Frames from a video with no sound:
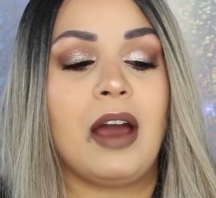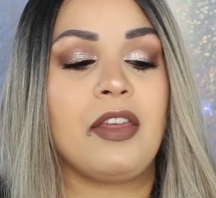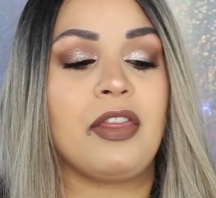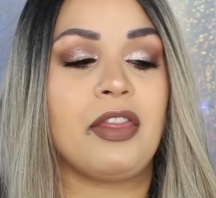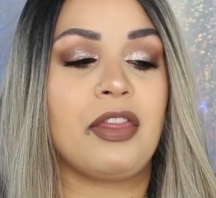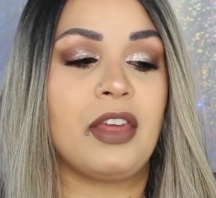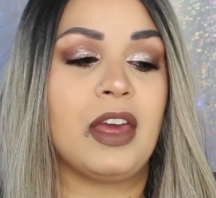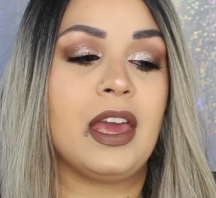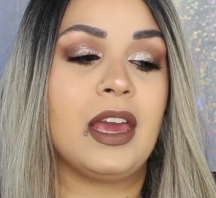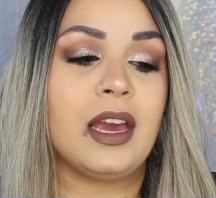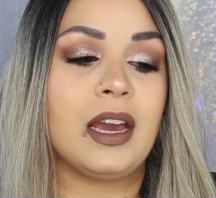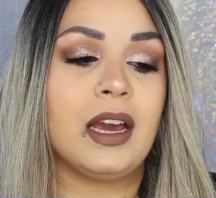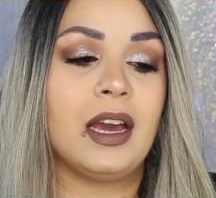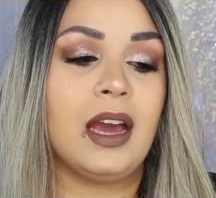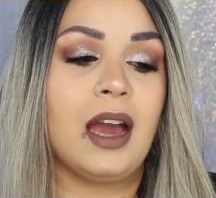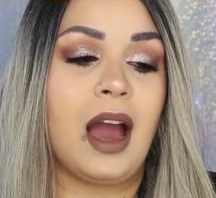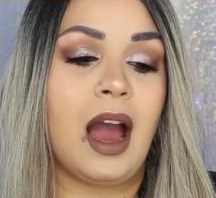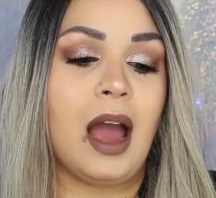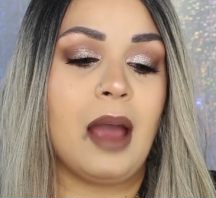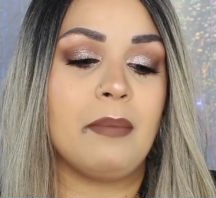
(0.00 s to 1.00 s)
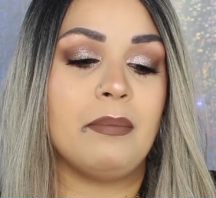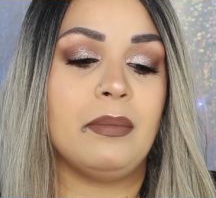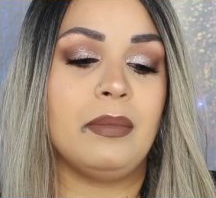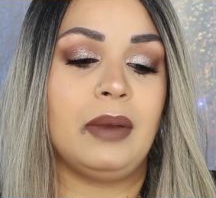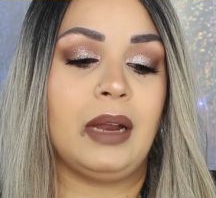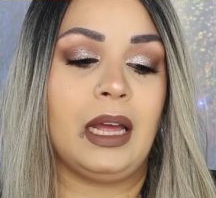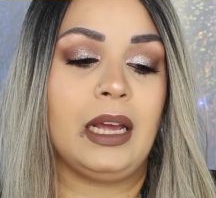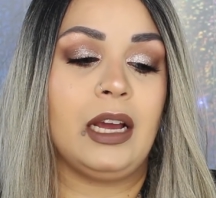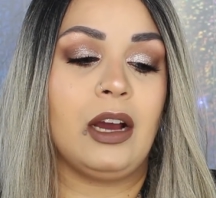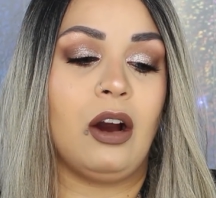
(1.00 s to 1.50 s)
I think I'm
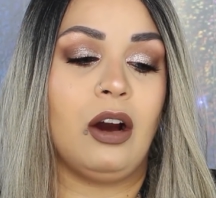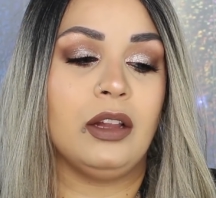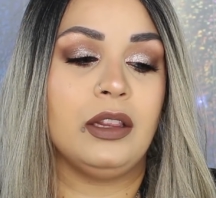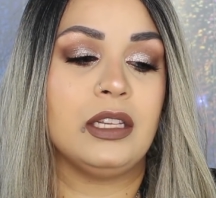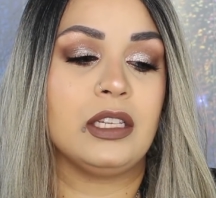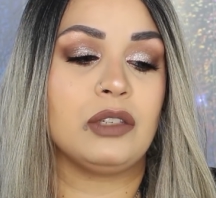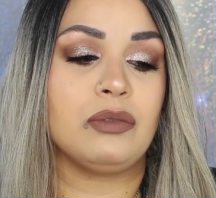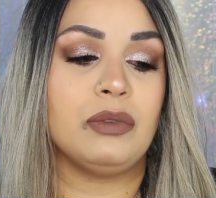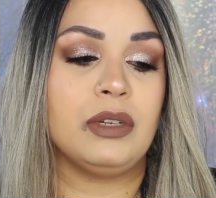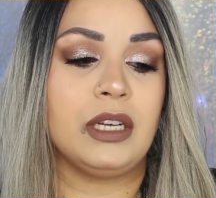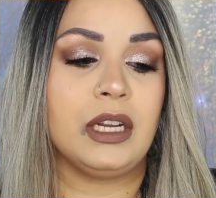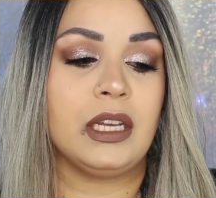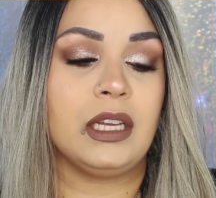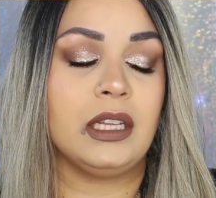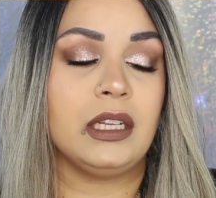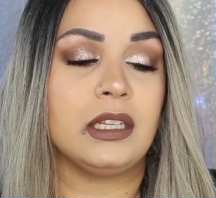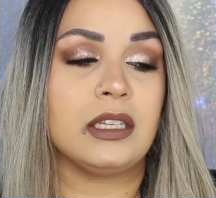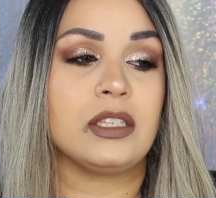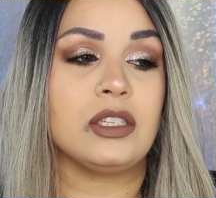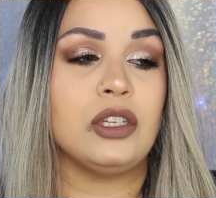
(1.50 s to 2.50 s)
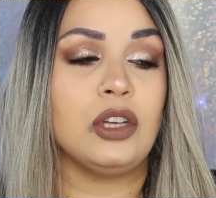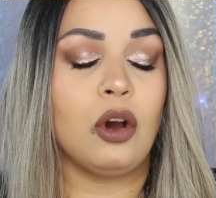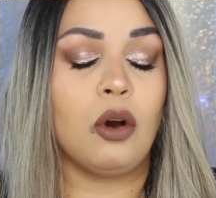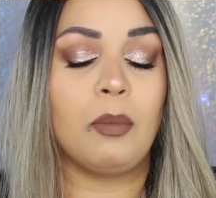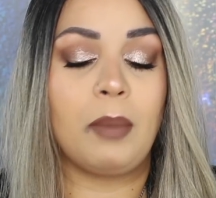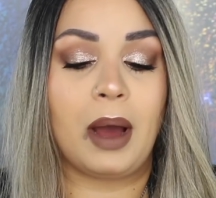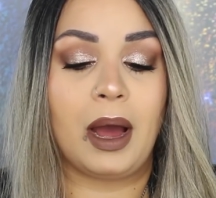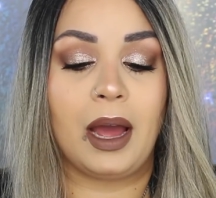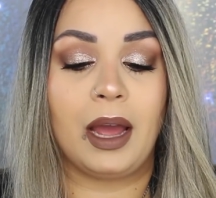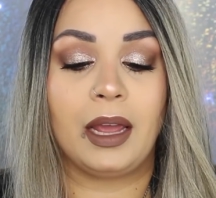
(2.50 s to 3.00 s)
like on this ridiculous
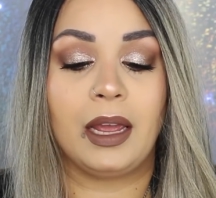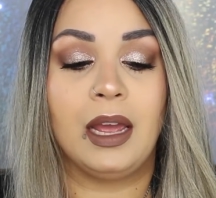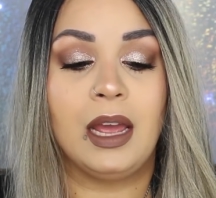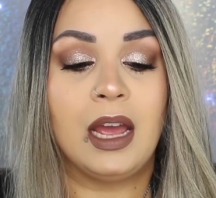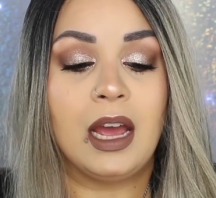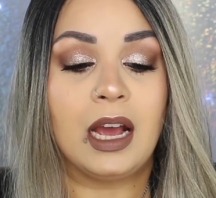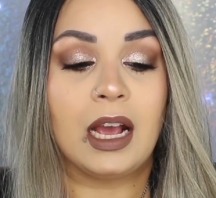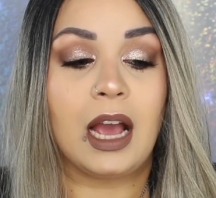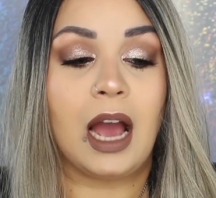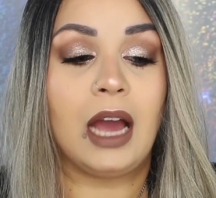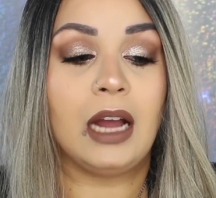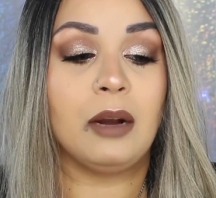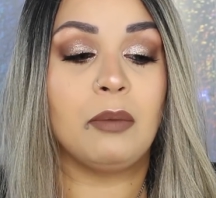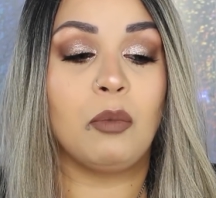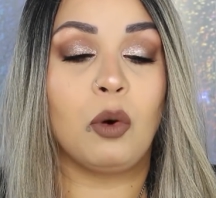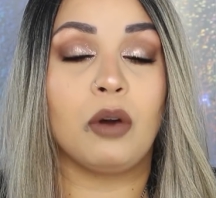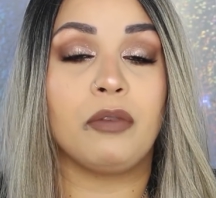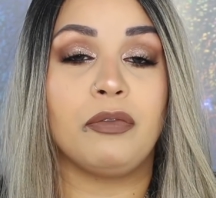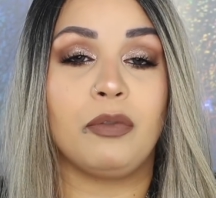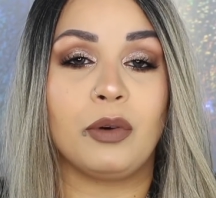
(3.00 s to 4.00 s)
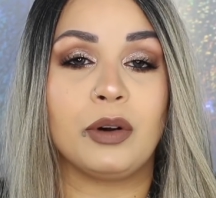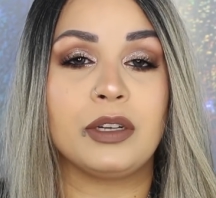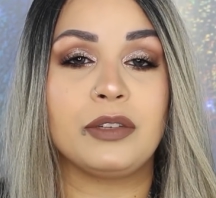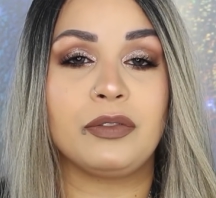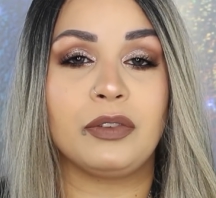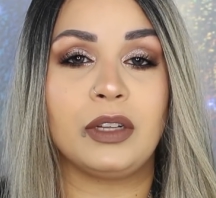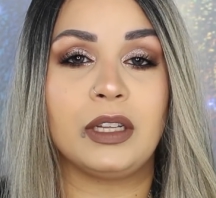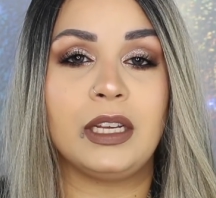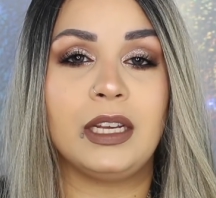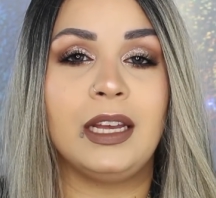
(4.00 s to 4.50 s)
no buy kind of more
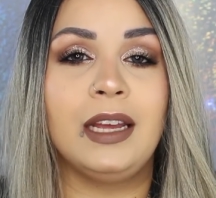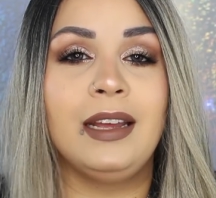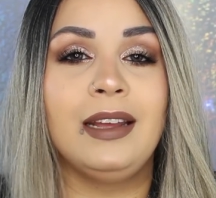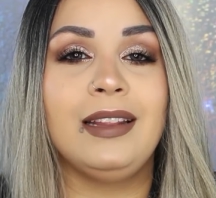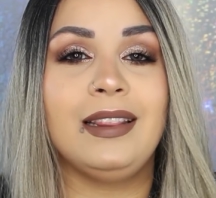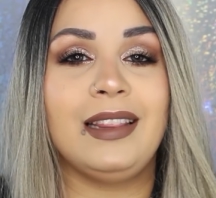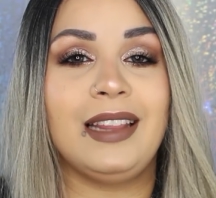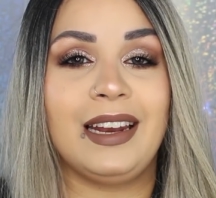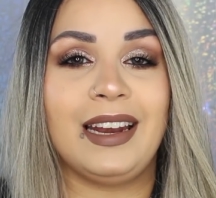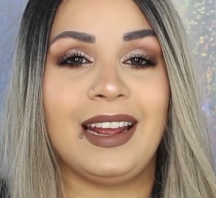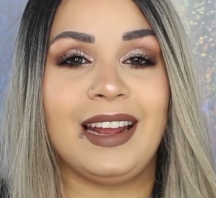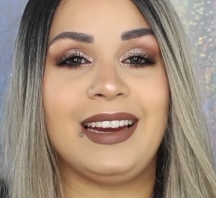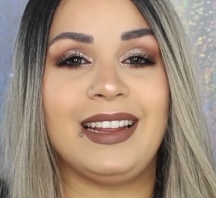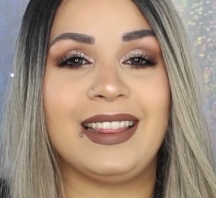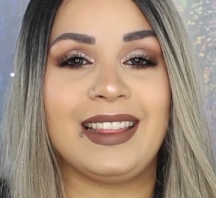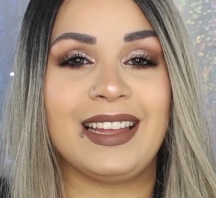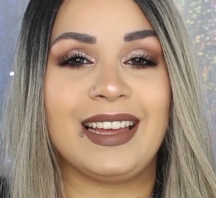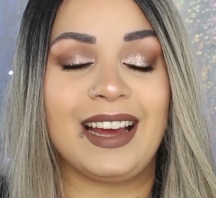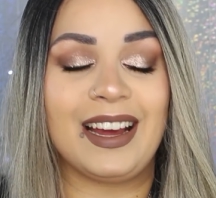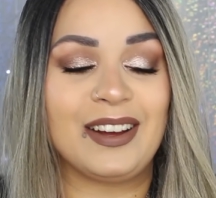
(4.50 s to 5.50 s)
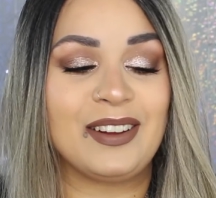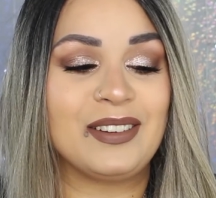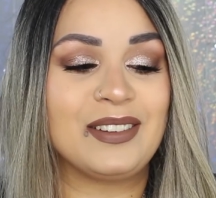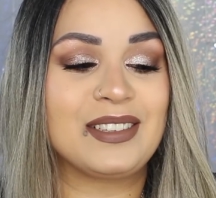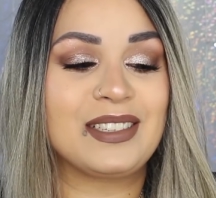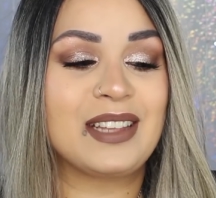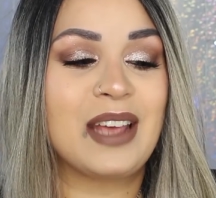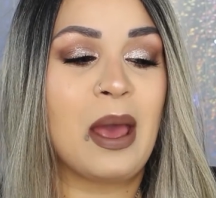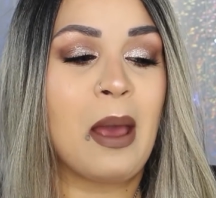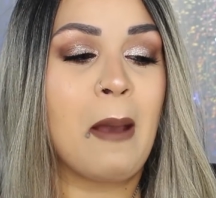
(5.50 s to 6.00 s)
forcefully than anything
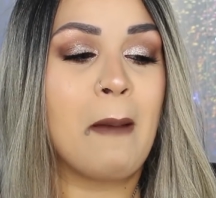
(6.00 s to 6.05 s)
else,